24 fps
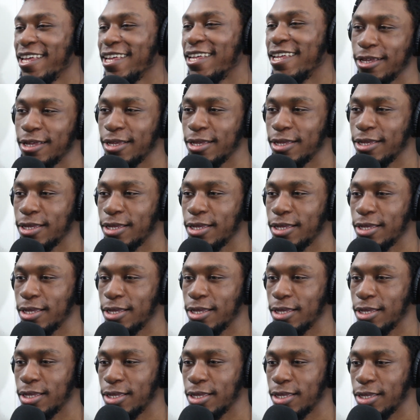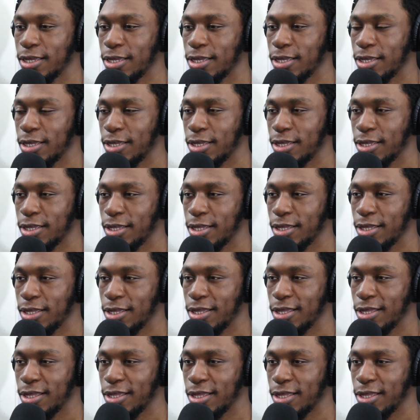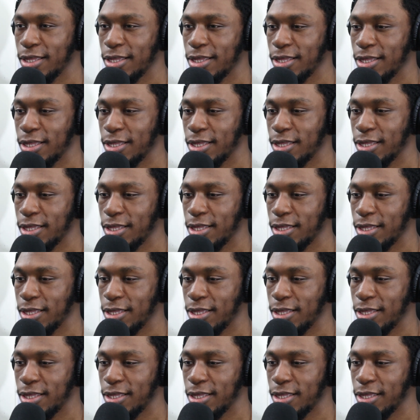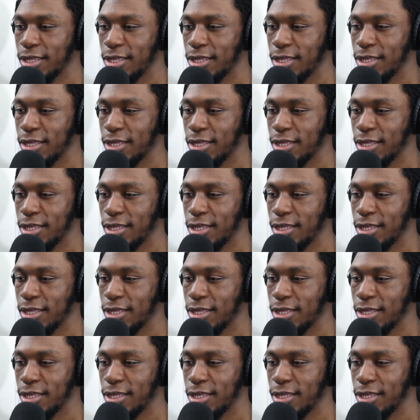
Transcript: Nobody speaks.